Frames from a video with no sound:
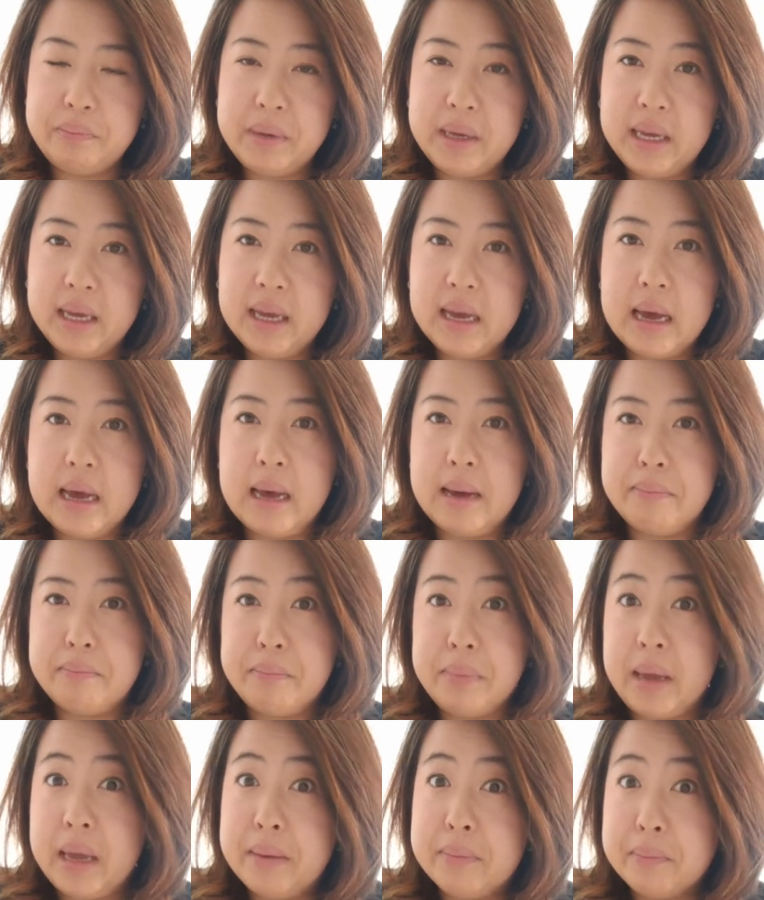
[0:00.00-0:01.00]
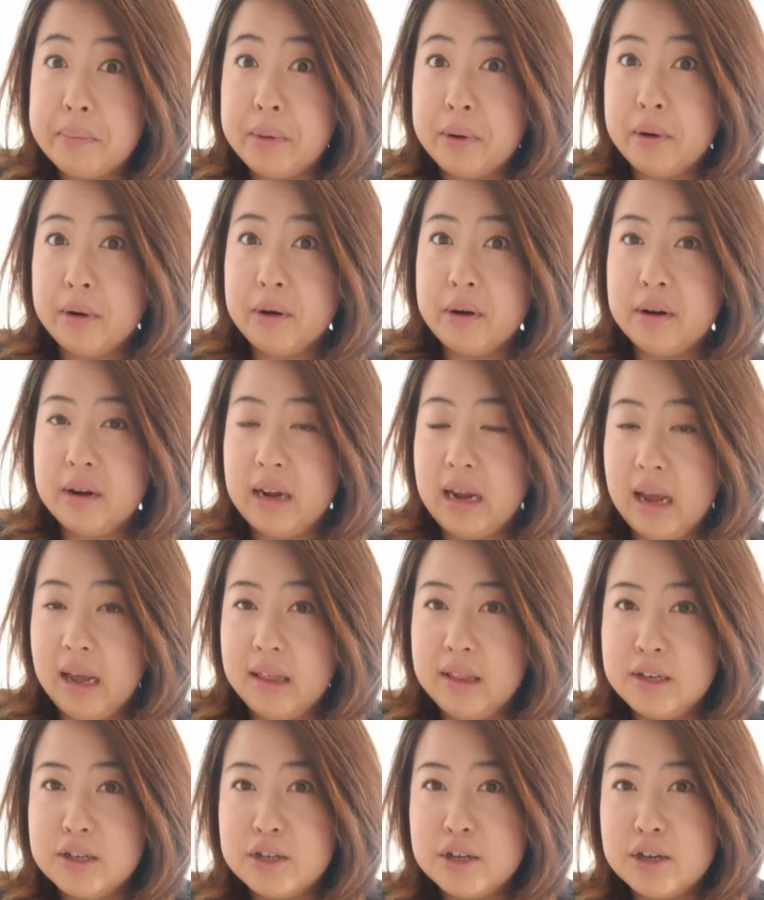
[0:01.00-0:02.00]
be a paper
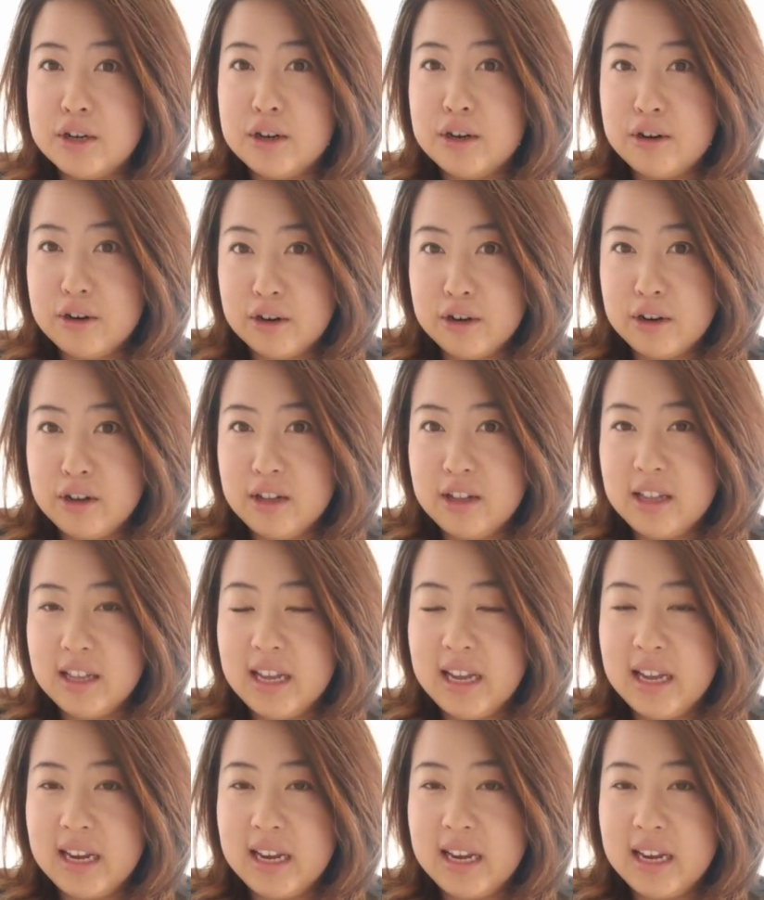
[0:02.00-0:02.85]
calendar girl